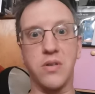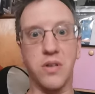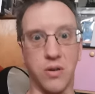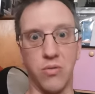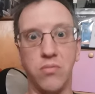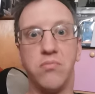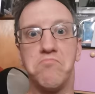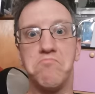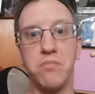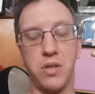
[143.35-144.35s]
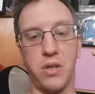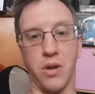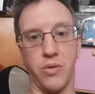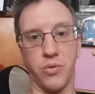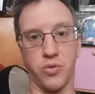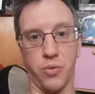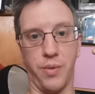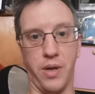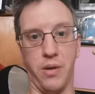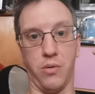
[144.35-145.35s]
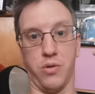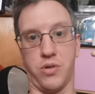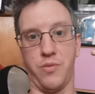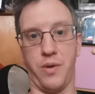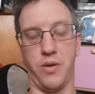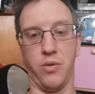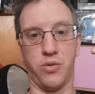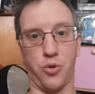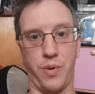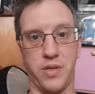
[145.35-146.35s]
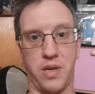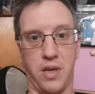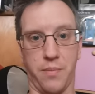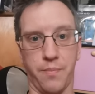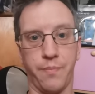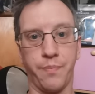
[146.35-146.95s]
So, you know, you'll still be seeing